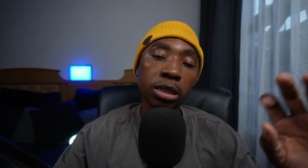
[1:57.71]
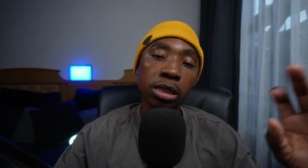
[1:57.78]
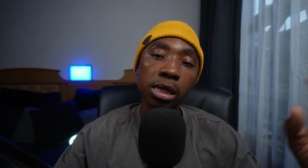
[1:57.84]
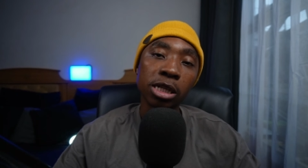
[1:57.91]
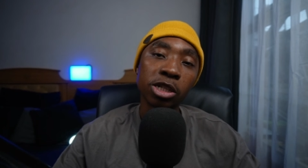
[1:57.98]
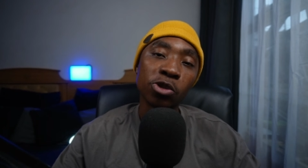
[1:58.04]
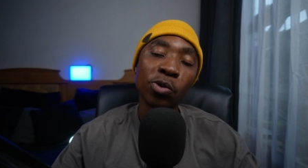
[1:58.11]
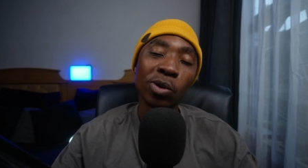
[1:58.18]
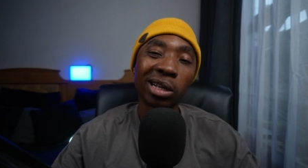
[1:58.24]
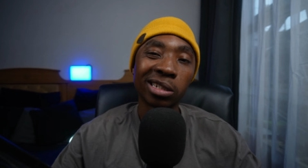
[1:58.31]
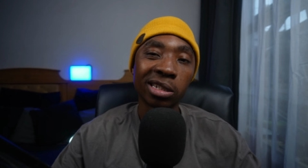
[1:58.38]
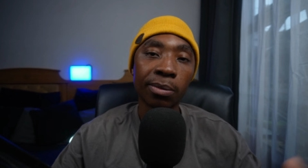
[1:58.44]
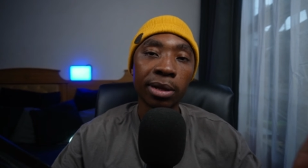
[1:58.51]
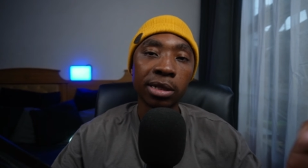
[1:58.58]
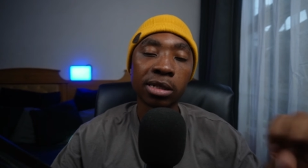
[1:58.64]
then as long
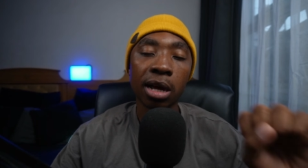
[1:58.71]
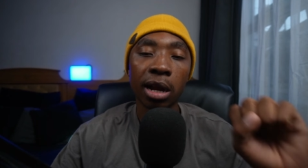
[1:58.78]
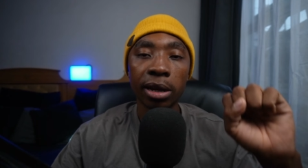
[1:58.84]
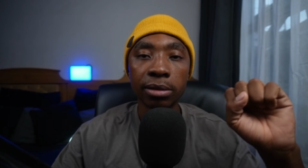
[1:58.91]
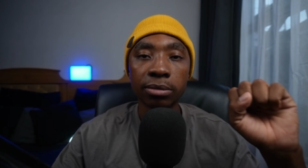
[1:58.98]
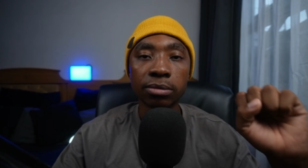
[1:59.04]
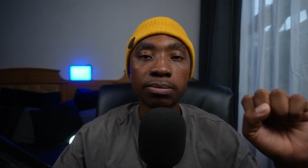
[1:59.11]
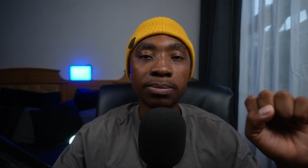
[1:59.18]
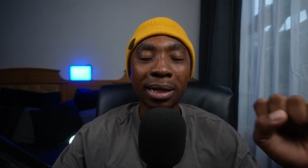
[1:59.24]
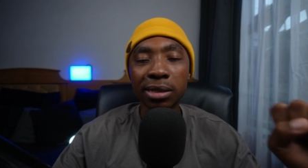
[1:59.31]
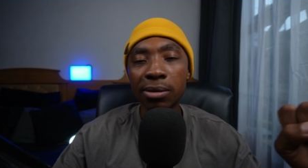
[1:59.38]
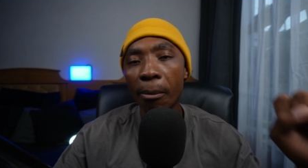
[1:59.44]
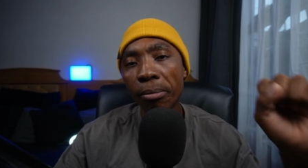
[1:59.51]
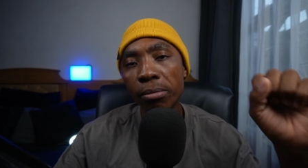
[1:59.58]
as mentally. But